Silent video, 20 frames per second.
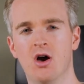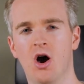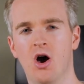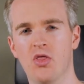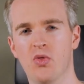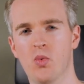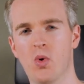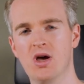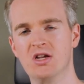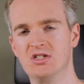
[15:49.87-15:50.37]

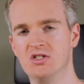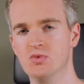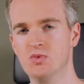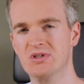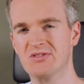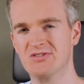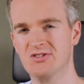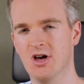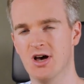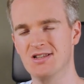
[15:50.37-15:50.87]
Otherwise you
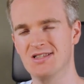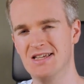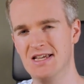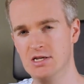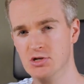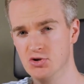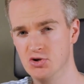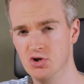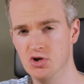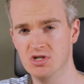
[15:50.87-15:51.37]
will start to
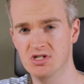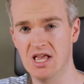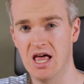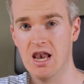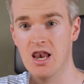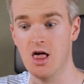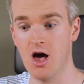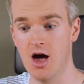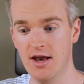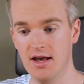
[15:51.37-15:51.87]
introduce
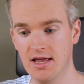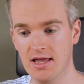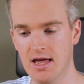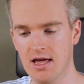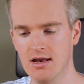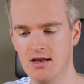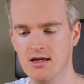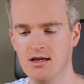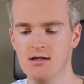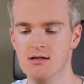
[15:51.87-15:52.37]
that line
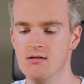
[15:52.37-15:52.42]
again.